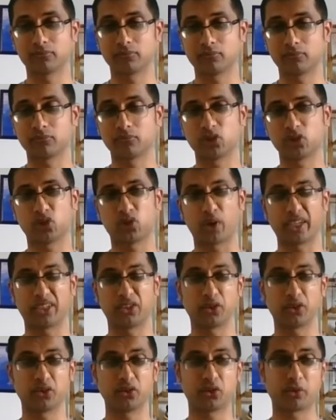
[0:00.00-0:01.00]

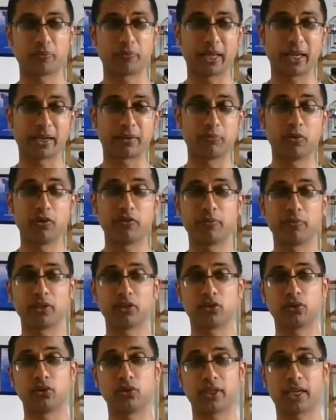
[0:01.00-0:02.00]
stretches, some neck
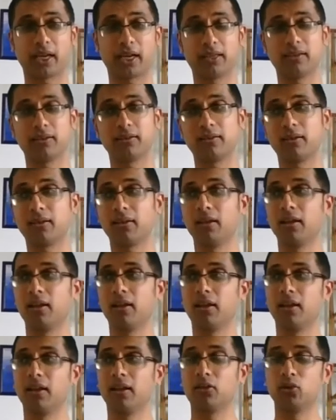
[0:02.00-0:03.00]
movements you can
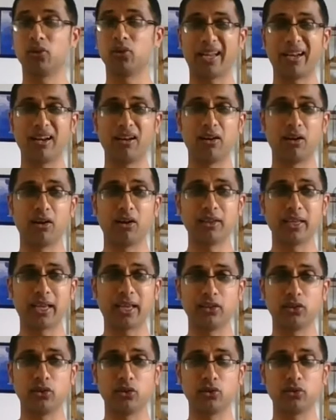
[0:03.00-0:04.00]
learn
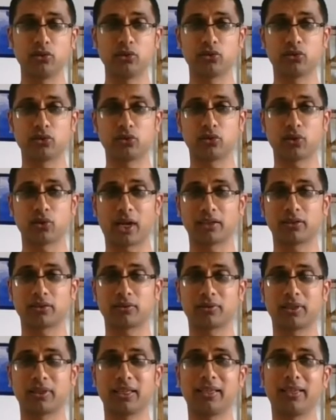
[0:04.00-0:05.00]
and use to
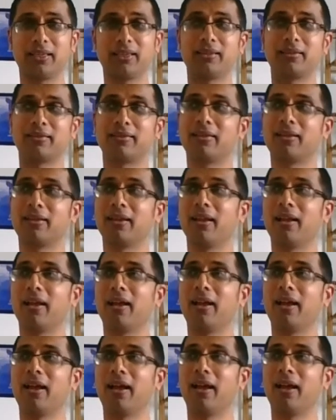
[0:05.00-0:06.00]
actually
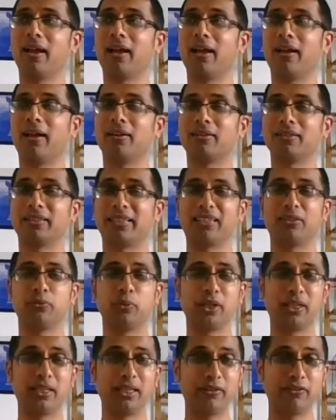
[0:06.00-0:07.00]
get
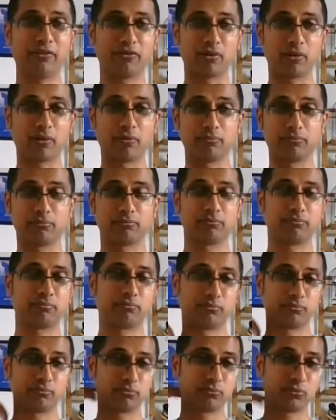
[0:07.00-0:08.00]
relief from
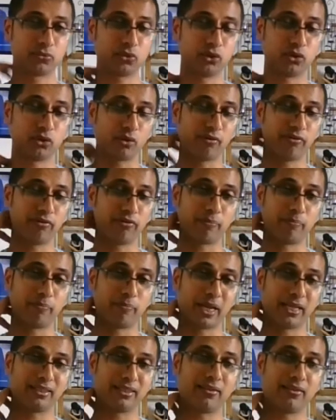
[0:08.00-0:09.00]
from
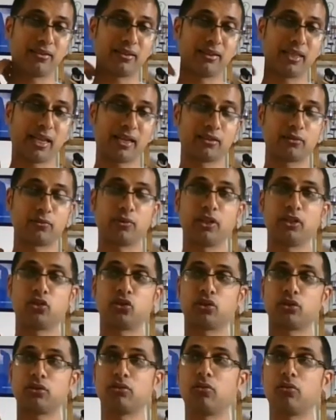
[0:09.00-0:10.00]
pain in the neck
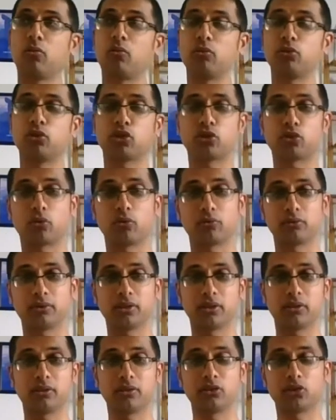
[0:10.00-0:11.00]
region or
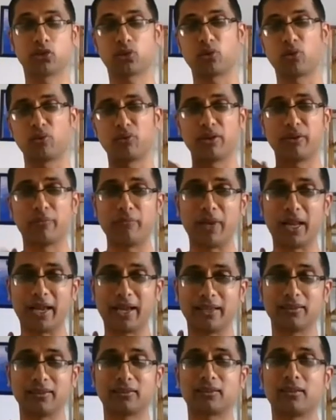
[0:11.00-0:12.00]
shoulder
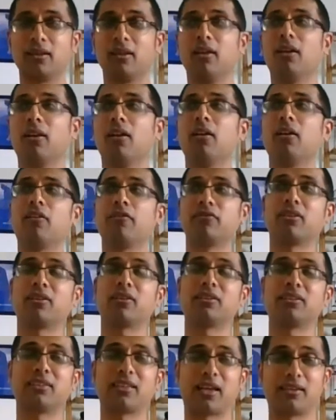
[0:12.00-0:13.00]
blades after
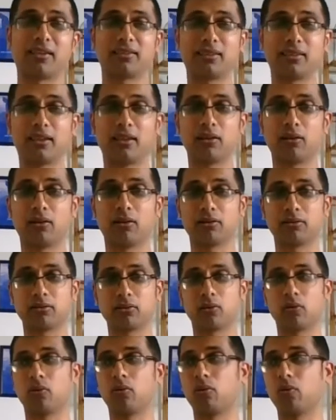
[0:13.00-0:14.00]
exercising a lot
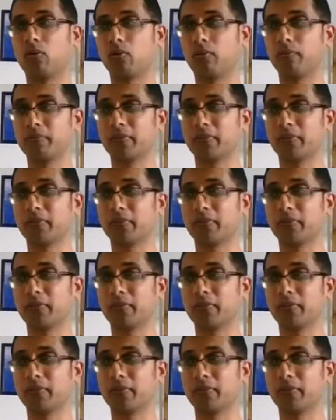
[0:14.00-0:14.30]
or